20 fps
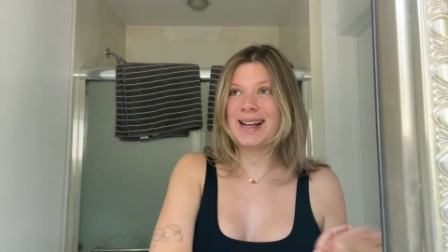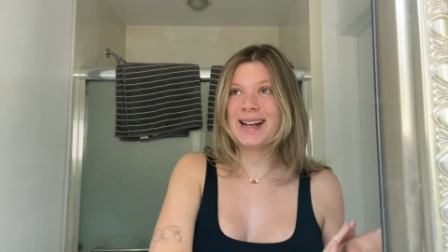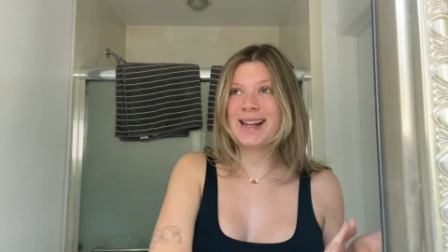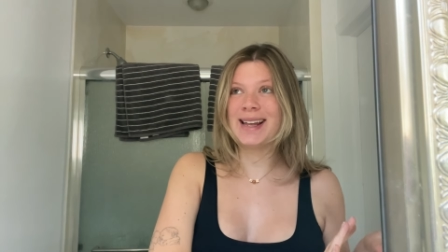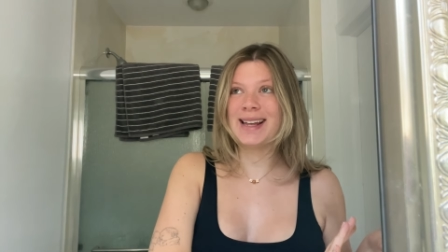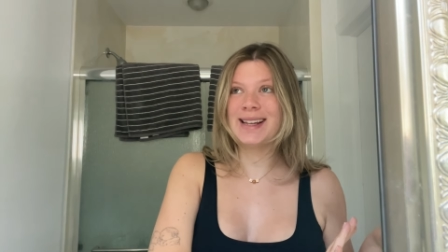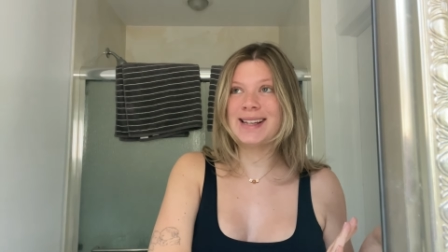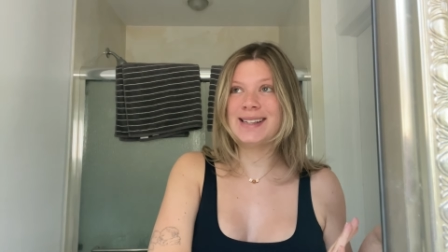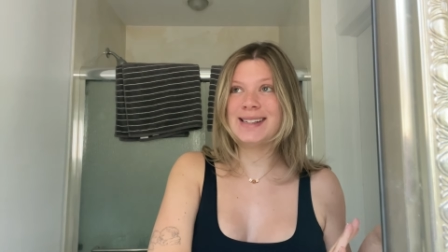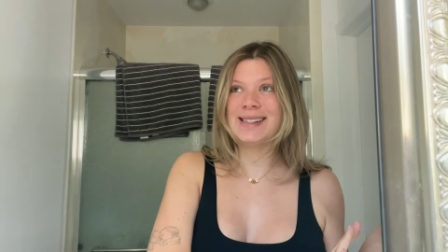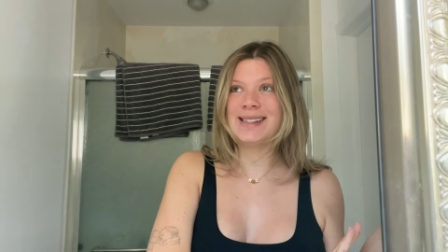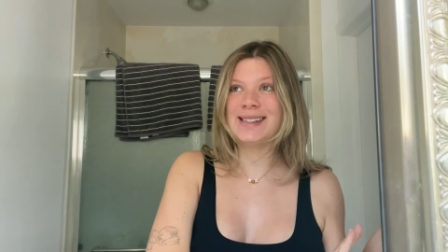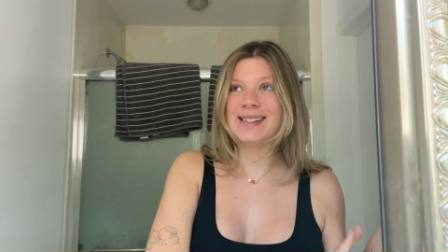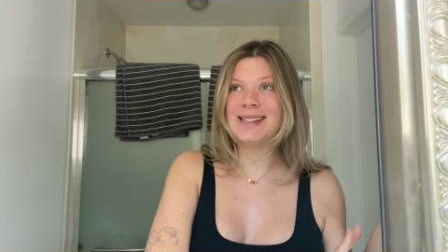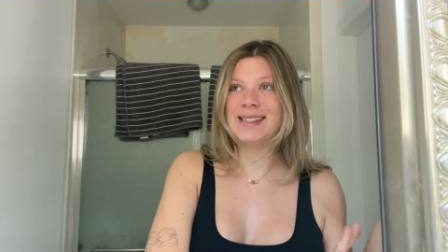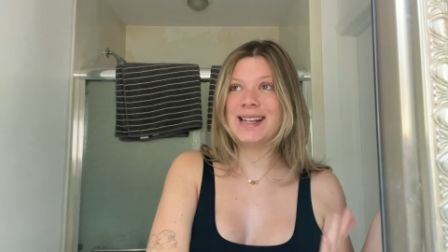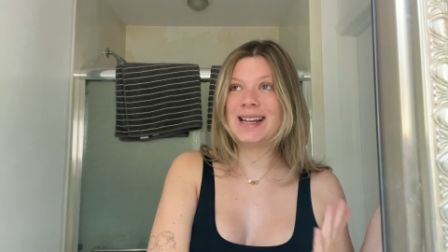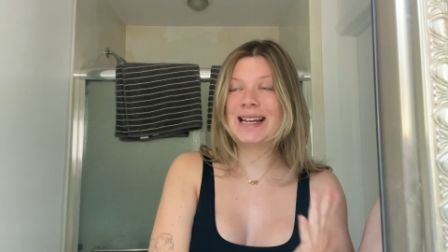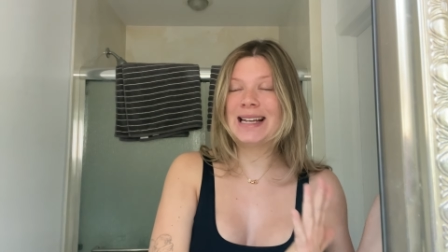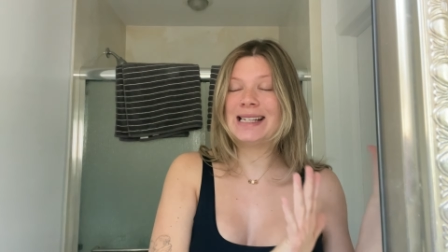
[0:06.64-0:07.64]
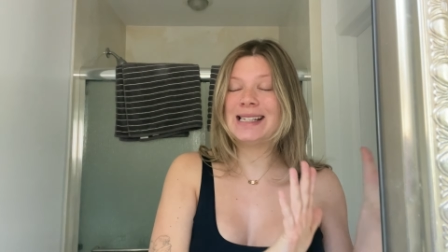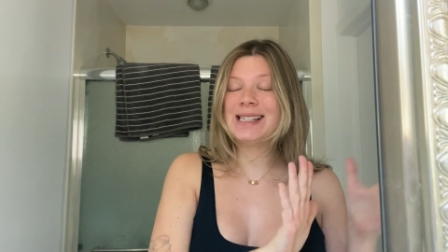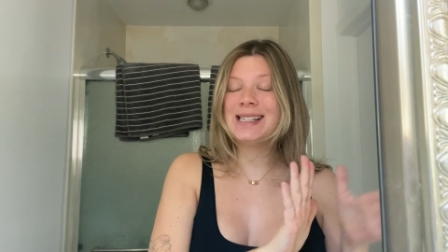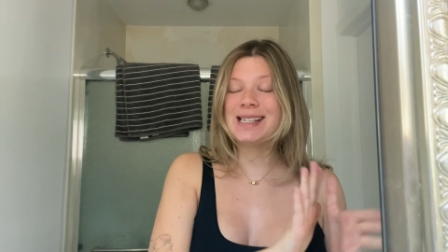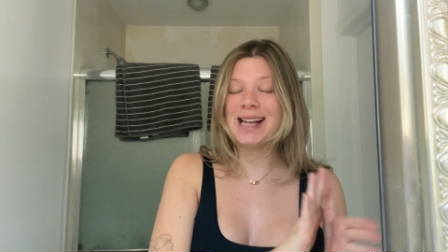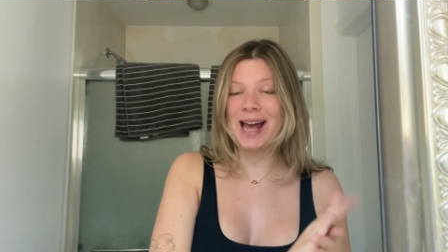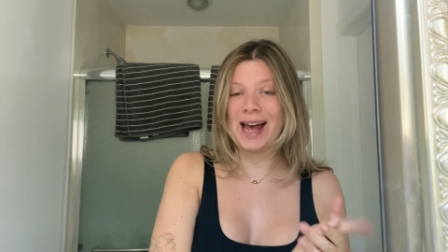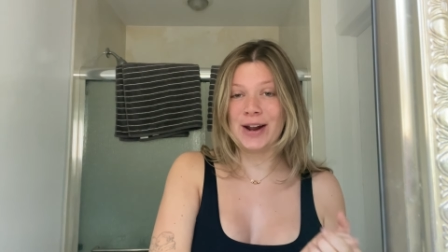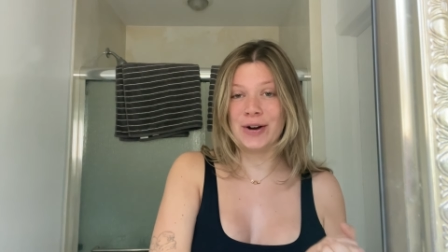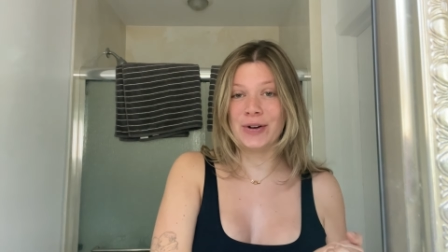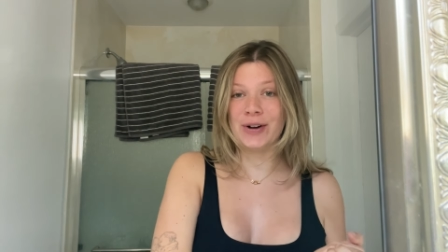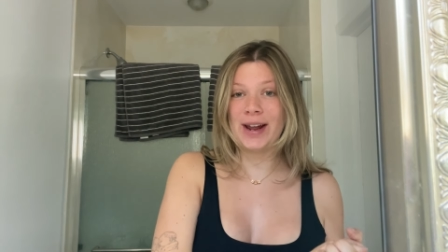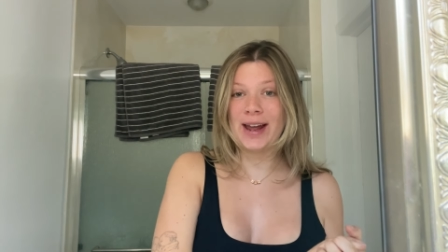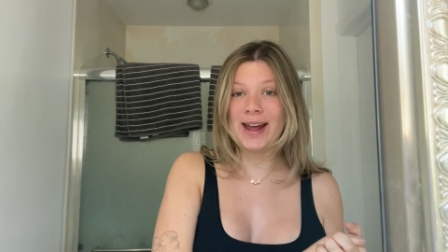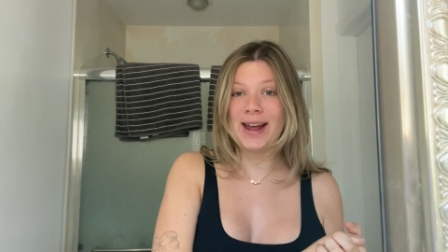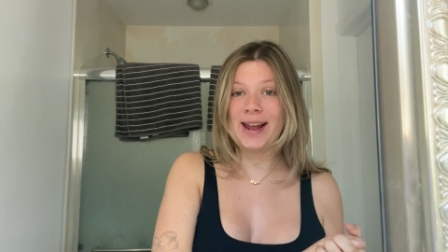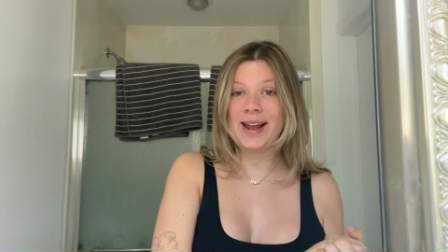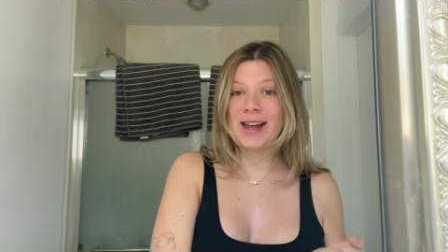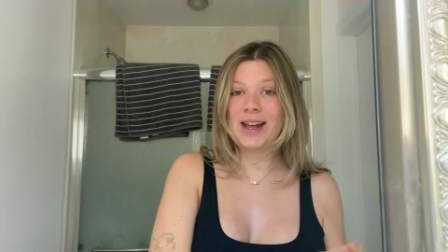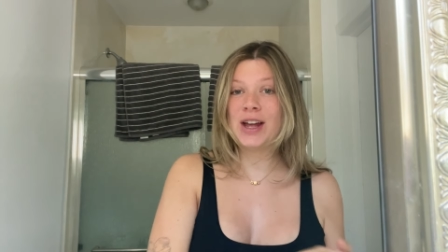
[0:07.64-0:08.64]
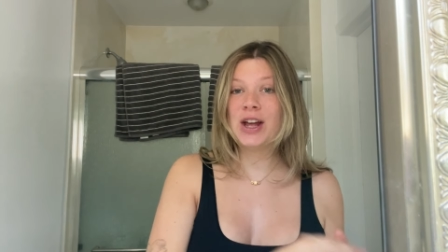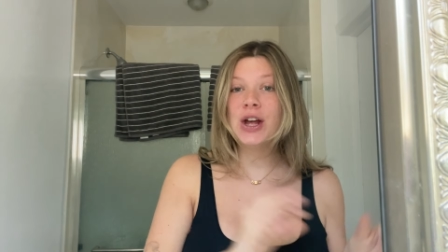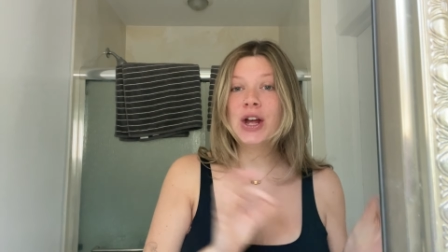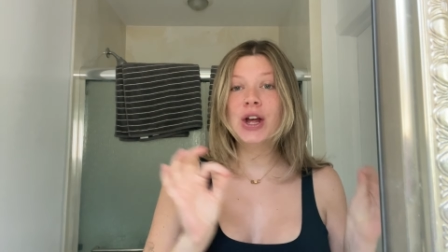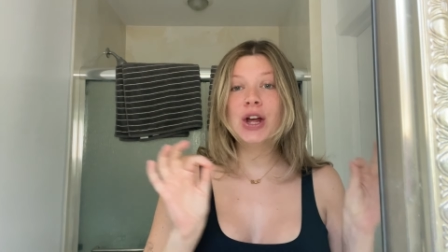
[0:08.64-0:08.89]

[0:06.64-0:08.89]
It is Saturday,